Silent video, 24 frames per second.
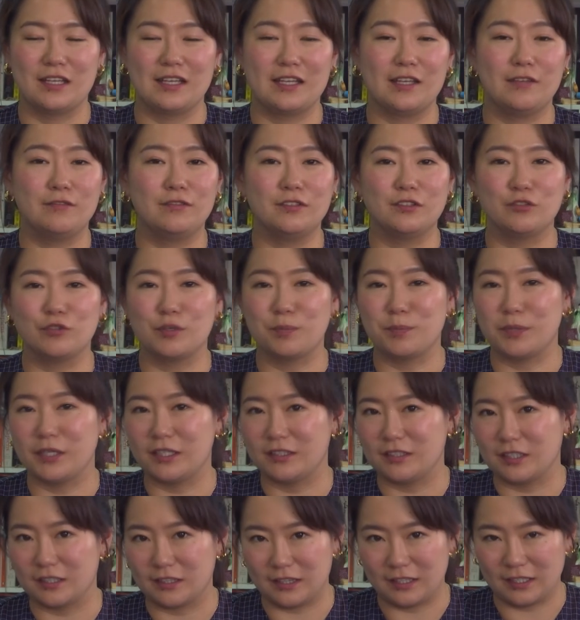even
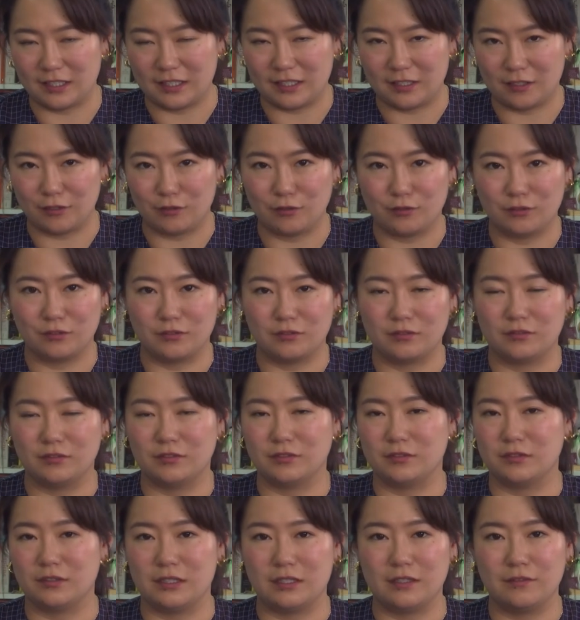repeatedly,
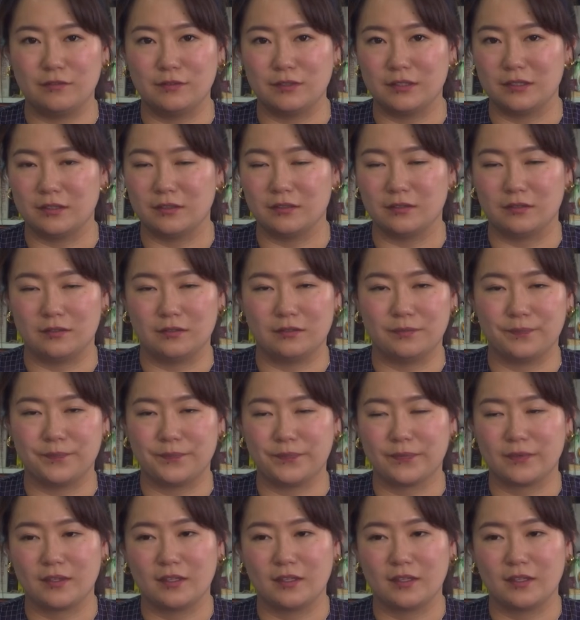or even